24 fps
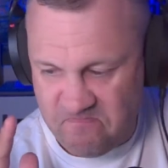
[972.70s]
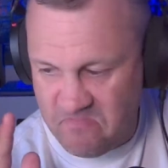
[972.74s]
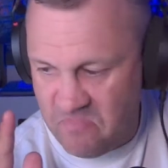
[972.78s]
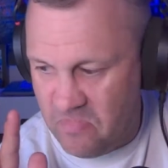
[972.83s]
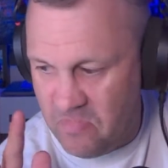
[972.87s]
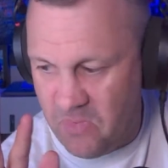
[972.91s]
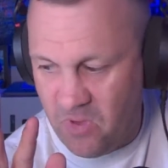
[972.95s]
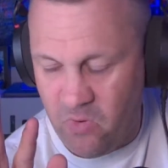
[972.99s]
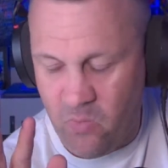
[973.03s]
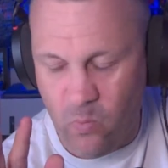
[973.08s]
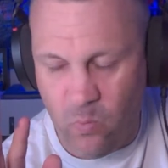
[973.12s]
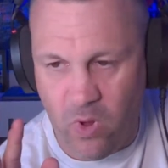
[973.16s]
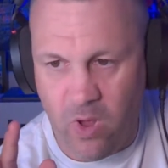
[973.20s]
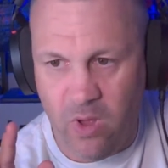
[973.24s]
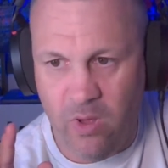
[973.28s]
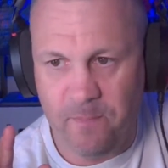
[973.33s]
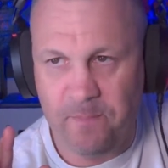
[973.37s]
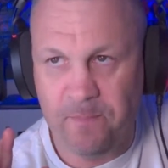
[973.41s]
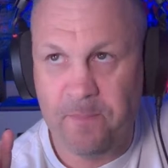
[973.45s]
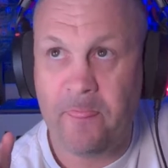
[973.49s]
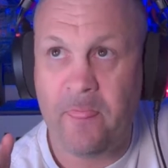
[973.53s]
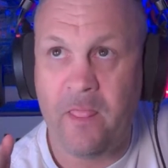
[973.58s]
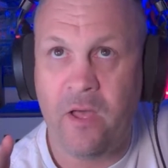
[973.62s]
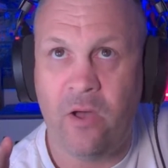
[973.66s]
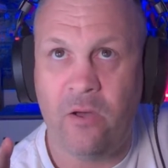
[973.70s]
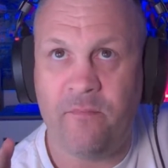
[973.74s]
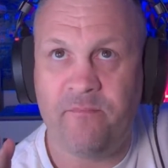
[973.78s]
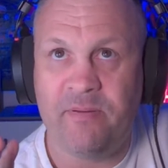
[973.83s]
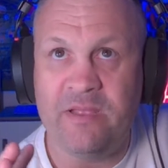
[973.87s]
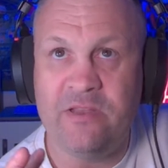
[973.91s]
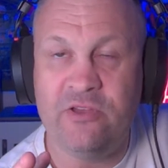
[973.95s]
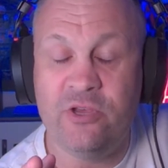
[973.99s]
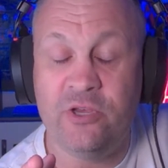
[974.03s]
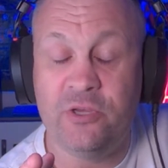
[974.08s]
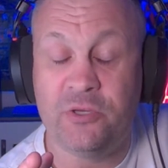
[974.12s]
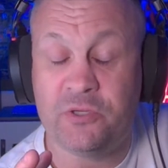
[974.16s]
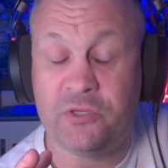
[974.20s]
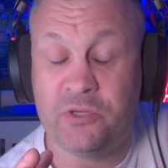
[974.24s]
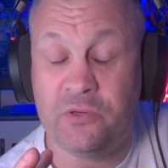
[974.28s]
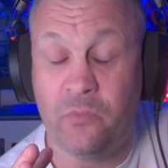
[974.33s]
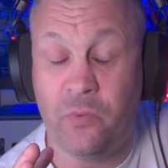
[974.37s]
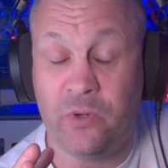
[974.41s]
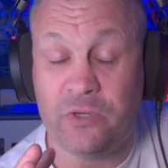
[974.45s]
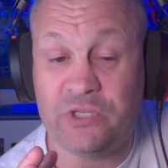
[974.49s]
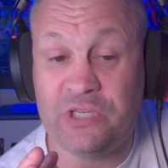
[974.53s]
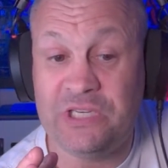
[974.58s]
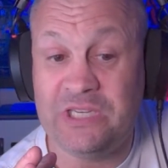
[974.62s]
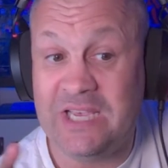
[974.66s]
like I've been used to
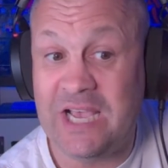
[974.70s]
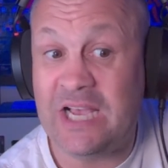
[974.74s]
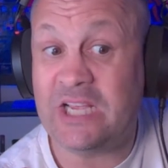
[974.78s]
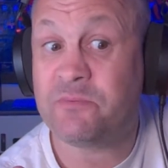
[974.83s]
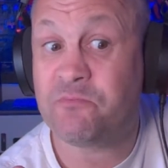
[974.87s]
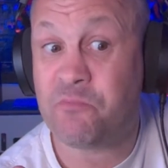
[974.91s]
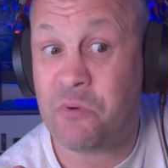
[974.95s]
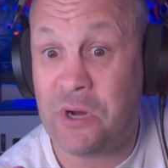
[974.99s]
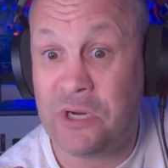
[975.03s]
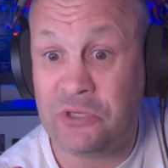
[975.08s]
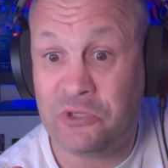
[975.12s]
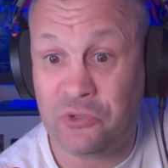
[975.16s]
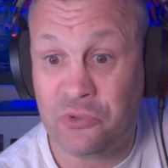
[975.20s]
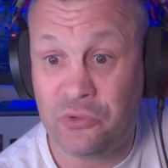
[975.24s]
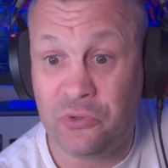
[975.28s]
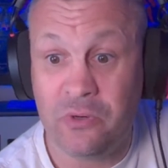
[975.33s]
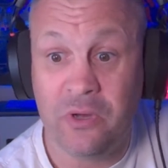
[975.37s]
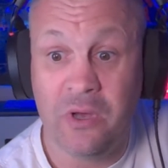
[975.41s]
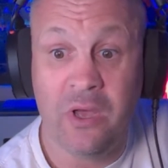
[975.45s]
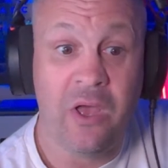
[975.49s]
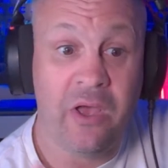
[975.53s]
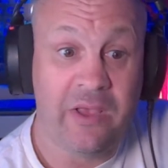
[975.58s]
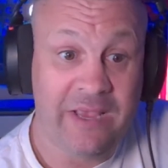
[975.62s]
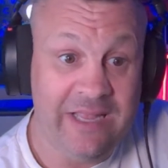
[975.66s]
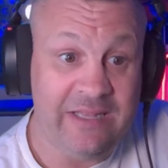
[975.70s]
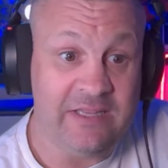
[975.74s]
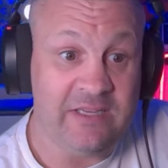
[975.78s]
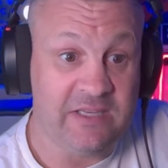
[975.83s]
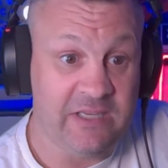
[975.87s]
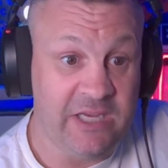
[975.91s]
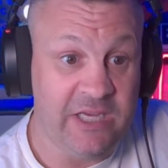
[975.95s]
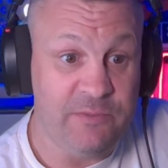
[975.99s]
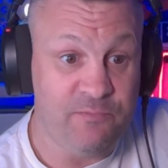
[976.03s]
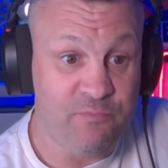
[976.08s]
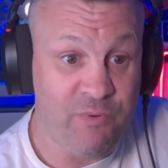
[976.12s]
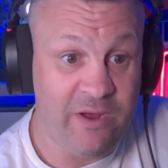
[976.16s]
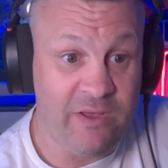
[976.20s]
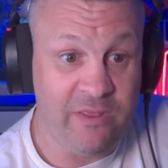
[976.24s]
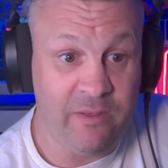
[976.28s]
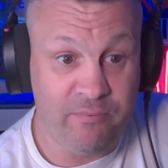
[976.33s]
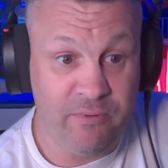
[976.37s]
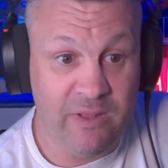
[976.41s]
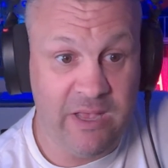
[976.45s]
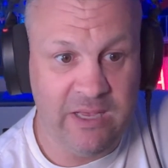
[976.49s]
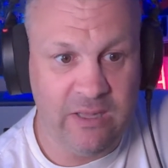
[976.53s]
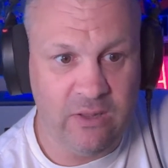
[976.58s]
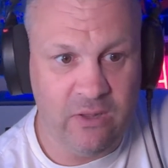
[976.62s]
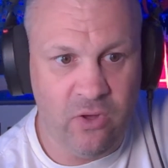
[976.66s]
watching Gus Brayshaw, get to see his brother
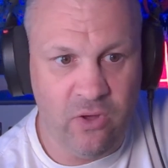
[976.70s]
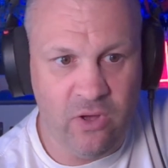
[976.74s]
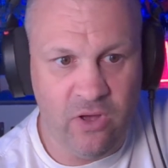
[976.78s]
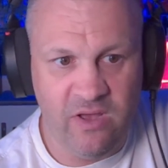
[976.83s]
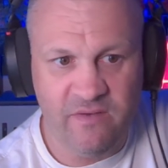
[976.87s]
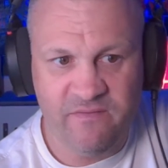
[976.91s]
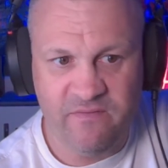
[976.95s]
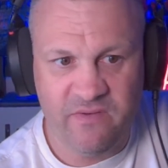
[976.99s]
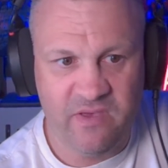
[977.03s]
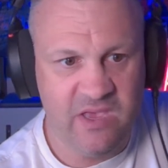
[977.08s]
play live.